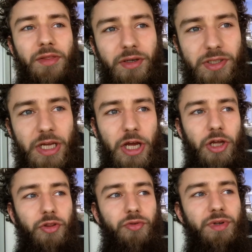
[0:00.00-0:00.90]

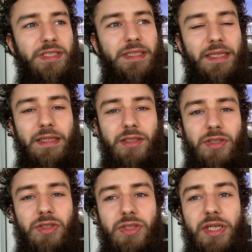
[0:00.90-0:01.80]
The reason that the
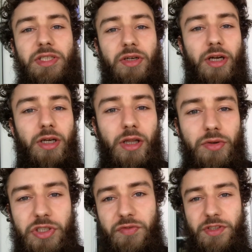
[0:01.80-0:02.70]
studies are not
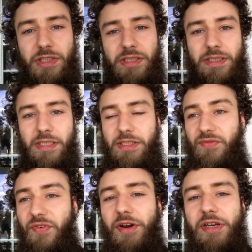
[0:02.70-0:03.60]
conclusive is because
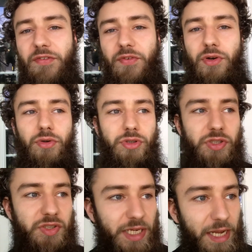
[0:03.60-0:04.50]
it's very difficult
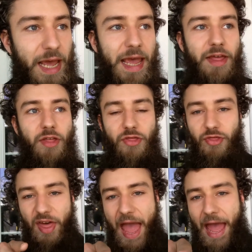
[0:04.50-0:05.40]
to say
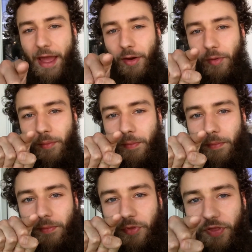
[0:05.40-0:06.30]
that
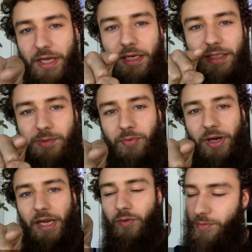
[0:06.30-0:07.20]
thing in his
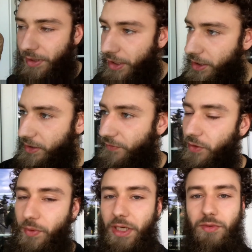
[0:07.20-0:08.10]
brain was because
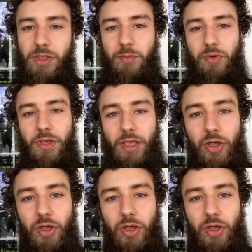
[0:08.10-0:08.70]
of the weed he was smoking.